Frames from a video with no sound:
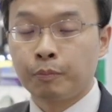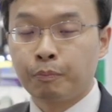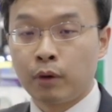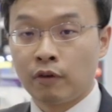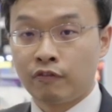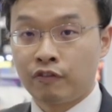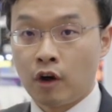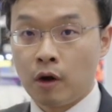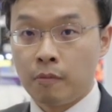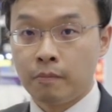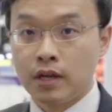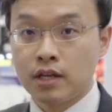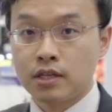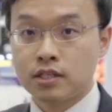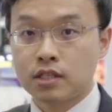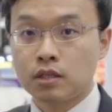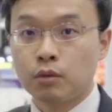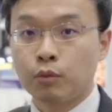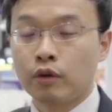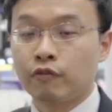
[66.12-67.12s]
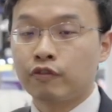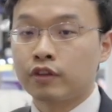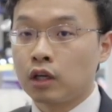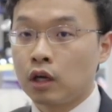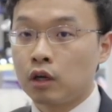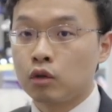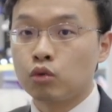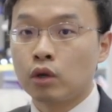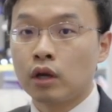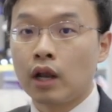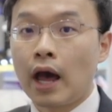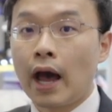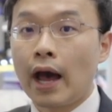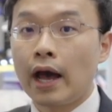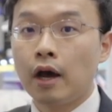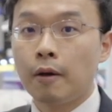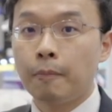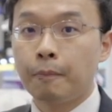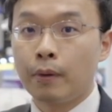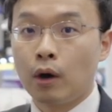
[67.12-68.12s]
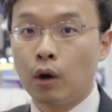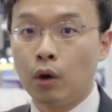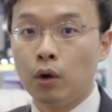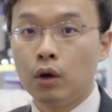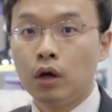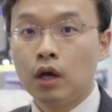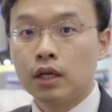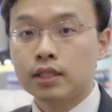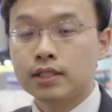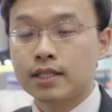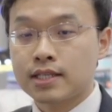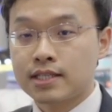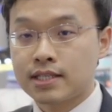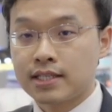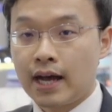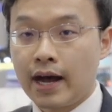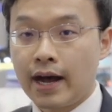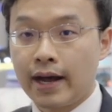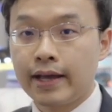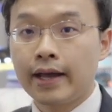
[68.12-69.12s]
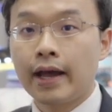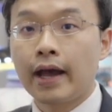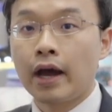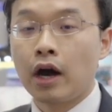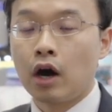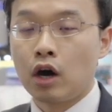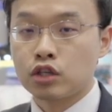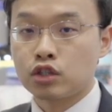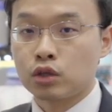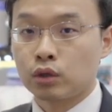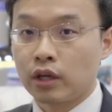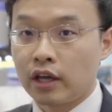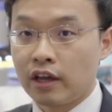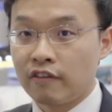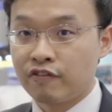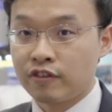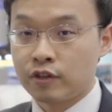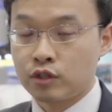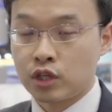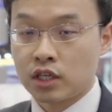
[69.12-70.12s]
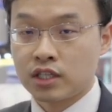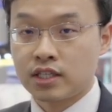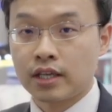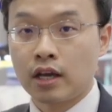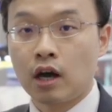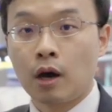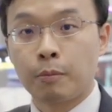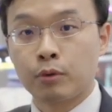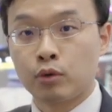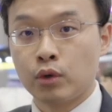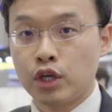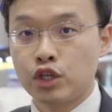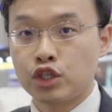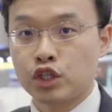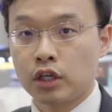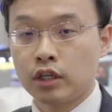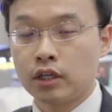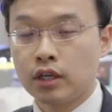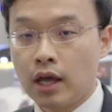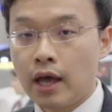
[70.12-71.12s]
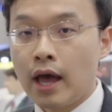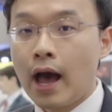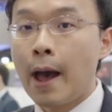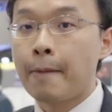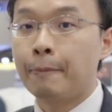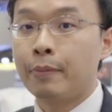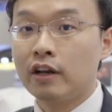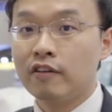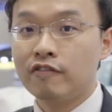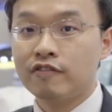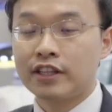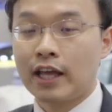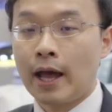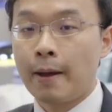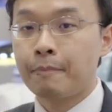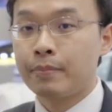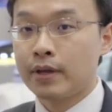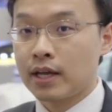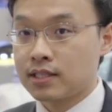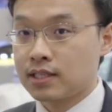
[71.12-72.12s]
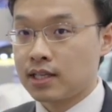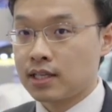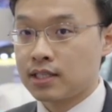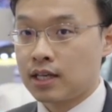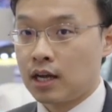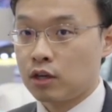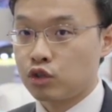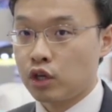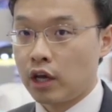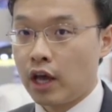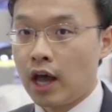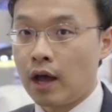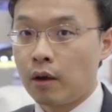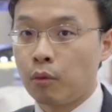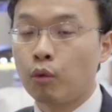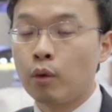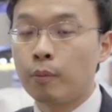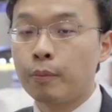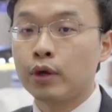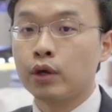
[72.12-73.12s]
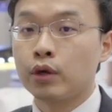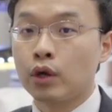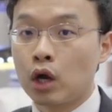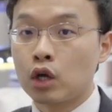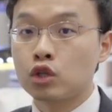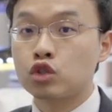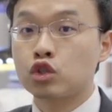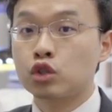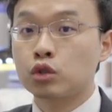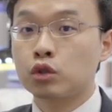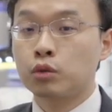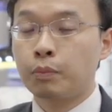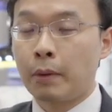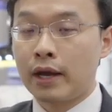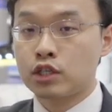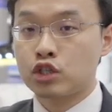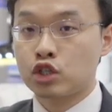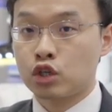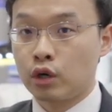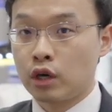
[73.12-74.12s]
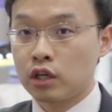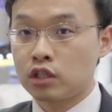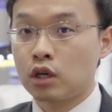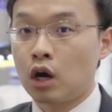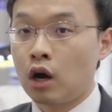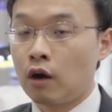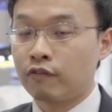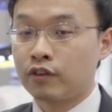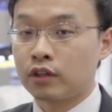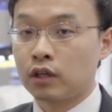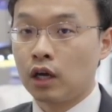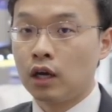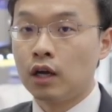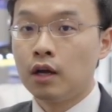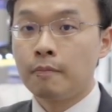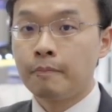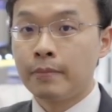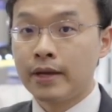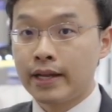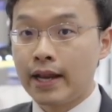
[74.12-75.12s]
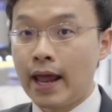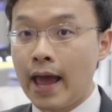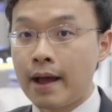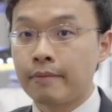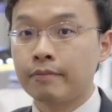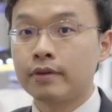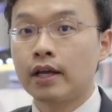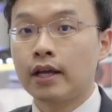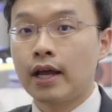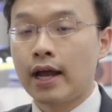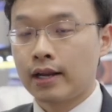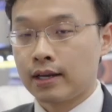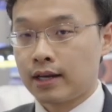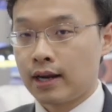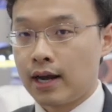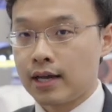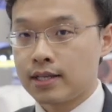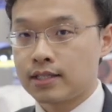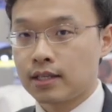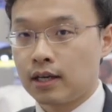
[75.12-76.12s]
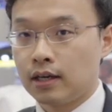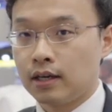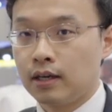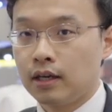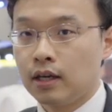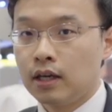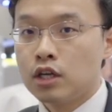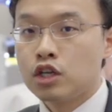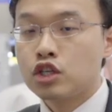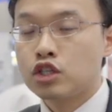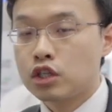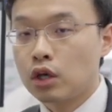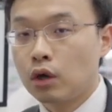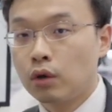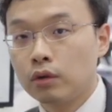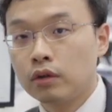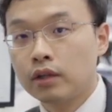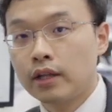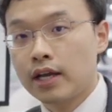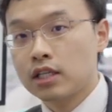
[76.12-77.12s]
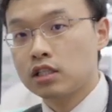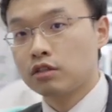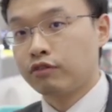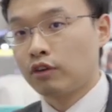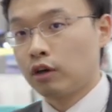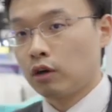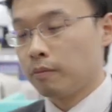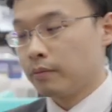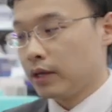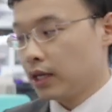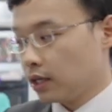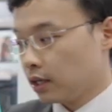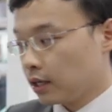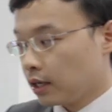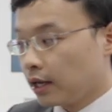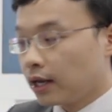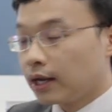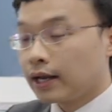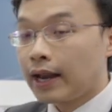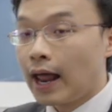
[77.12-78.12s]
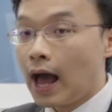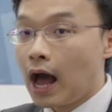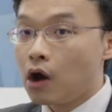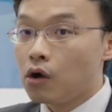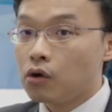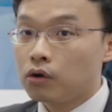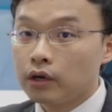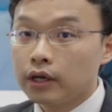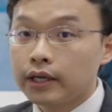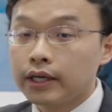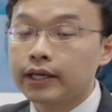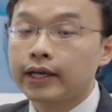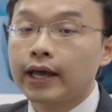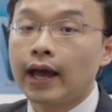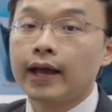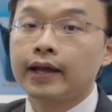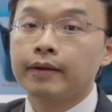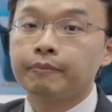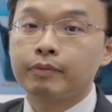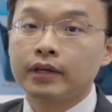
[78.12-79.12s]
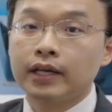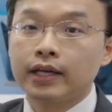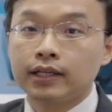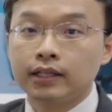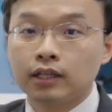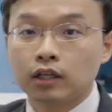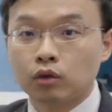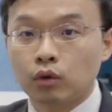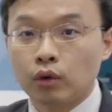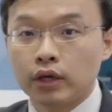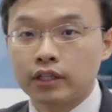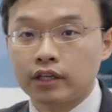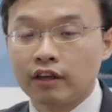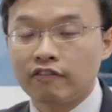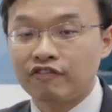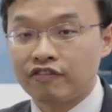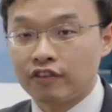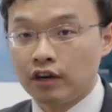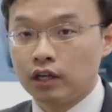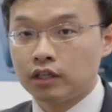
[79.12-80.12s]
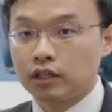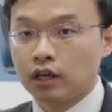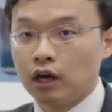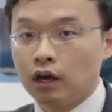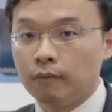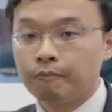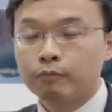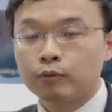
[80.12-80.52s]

performance, with the reliable design and also the efficiency operation, I believe that BS600M would be your best choice of the mid-end analyzer. So let's follow me. Now it can be integrated further